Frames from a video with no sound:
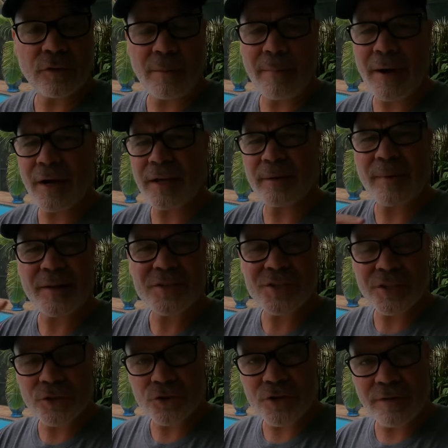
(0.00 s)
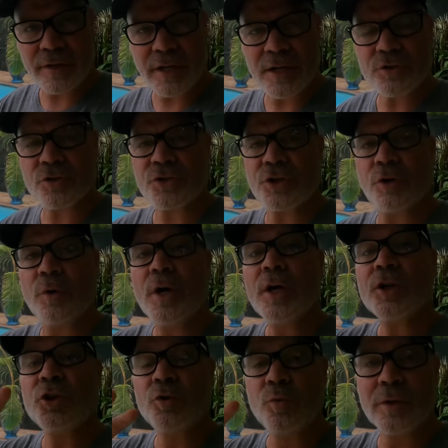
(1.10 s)
come back in about six or seven days or so,
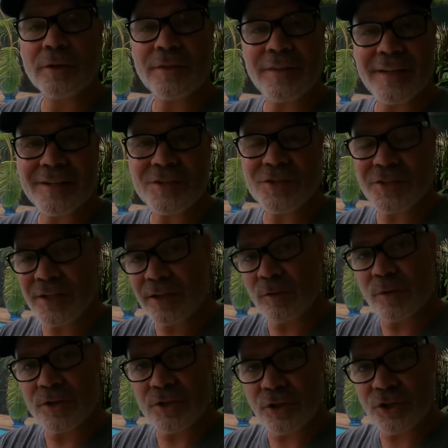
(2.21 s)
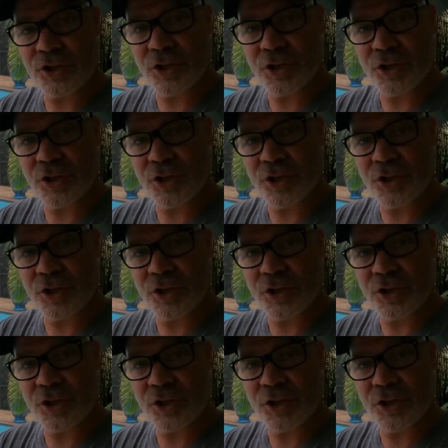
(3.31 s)
you will then see the results